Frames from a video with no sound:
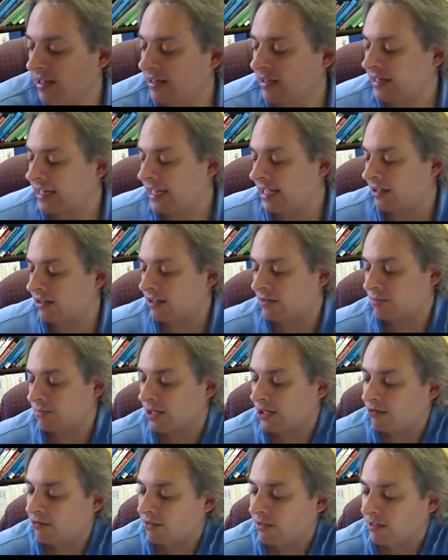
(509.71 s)
Now the
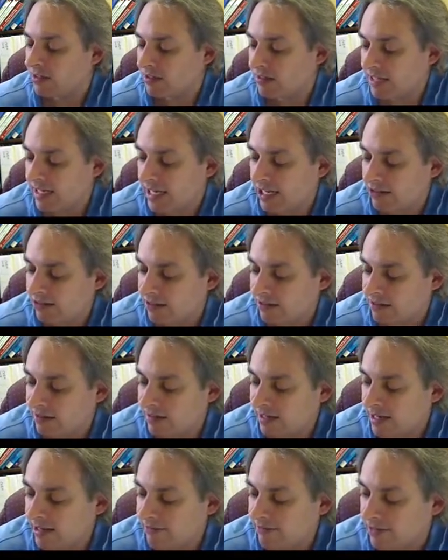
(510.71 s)
middle of the scale is
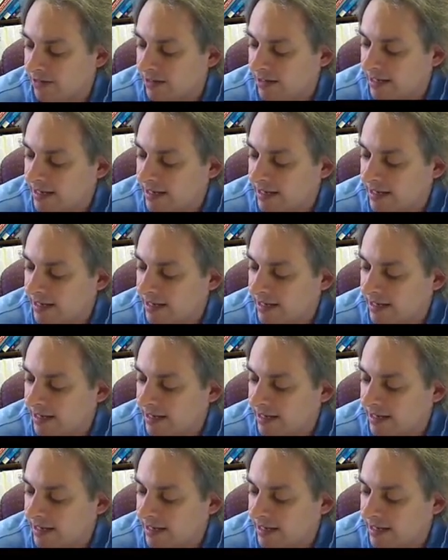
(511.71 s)
7,